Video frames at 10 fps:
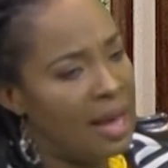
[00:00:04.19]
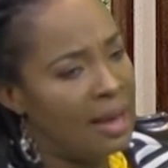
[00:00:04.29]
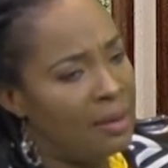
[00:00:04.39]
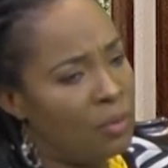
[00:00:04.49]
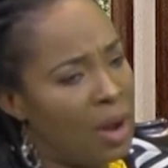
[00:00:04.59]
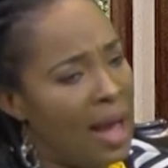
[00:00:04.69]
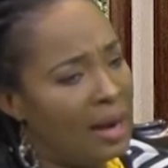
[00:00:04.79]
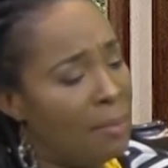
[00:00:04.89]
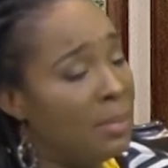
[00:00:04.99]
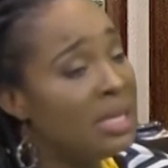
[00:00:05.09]
I
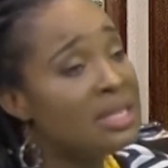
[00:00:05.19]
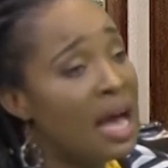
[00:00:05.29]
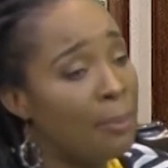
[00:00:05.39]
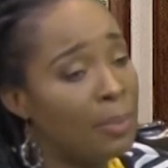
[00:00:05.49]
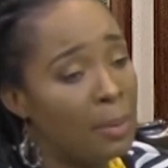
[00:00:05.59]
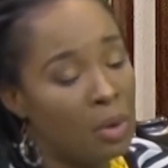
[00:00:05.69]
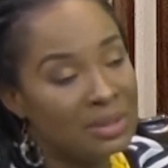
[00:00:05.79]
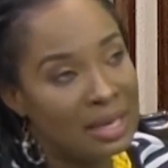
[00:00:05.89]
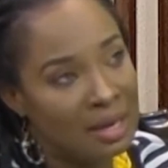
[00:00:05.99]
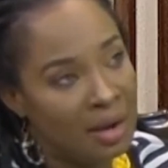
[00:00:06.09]
had a mishap
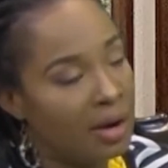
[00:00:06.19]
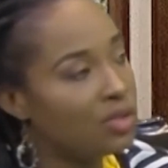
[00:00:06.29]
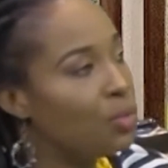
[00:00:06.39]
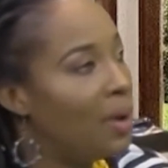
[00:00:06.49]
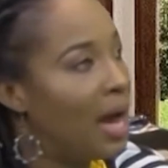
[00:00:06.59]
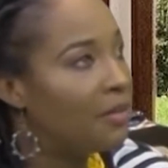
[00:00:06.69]
about a day or two